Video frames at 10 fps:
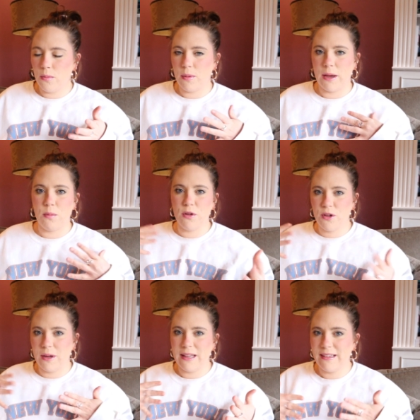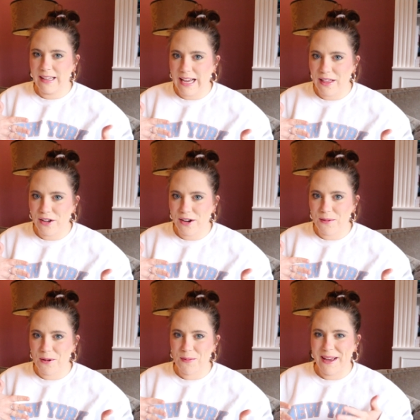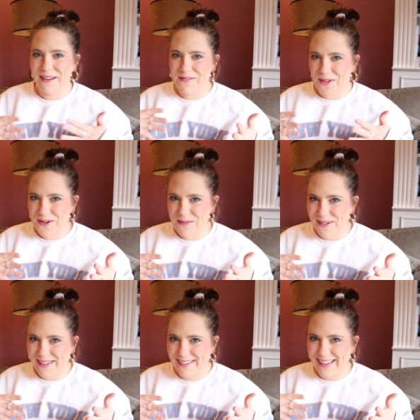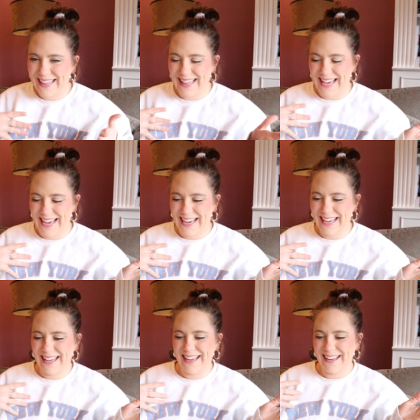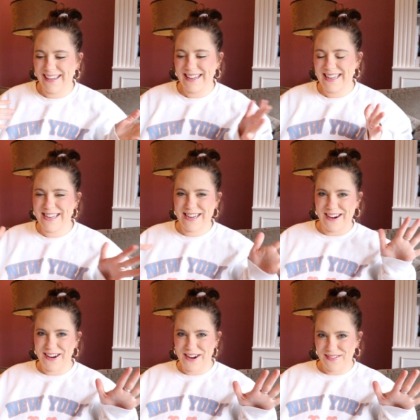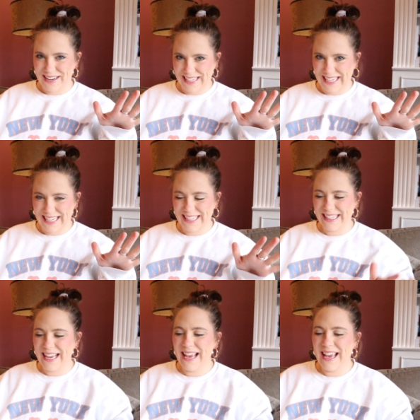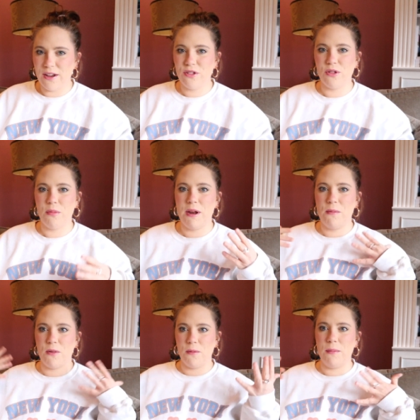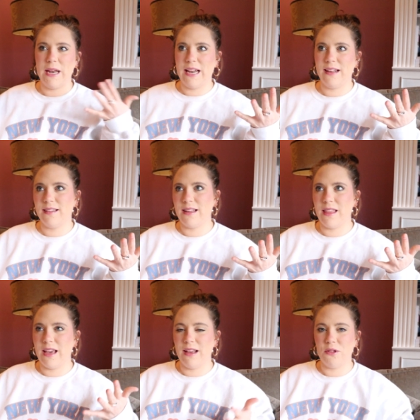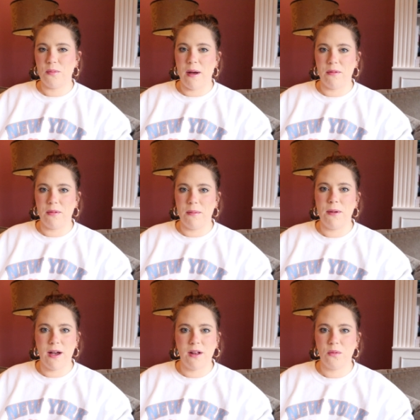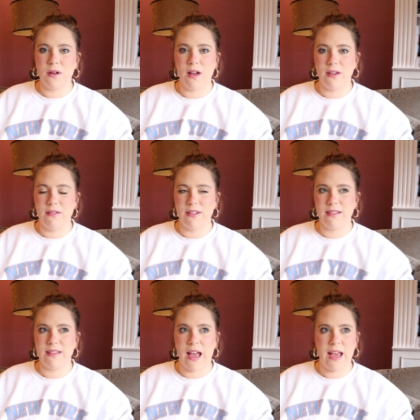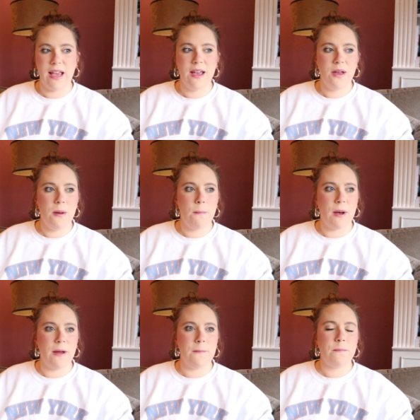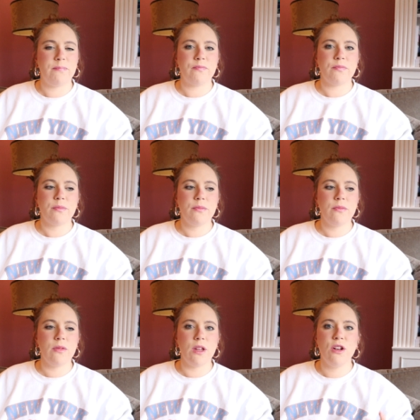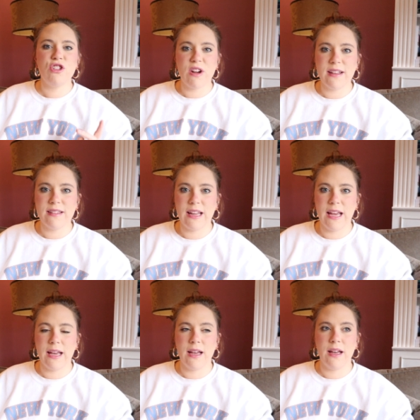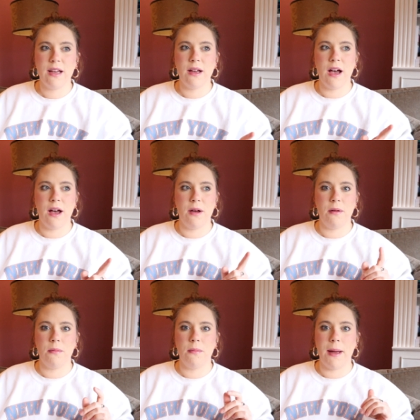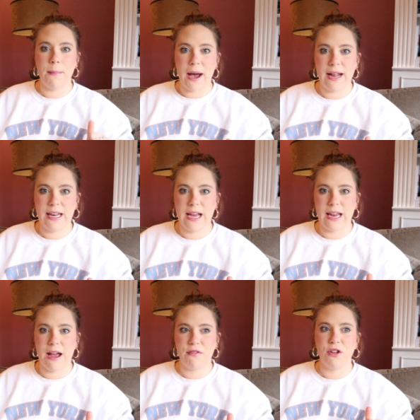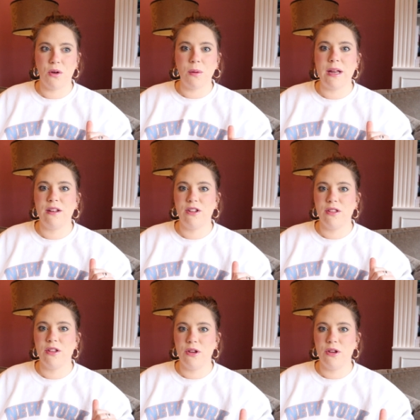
like we're doing this together and we're being vulnerable and like sharing our feelings. There's so many more meanings to things probably beyond what I'll even say, but trusting my body. I have to go into the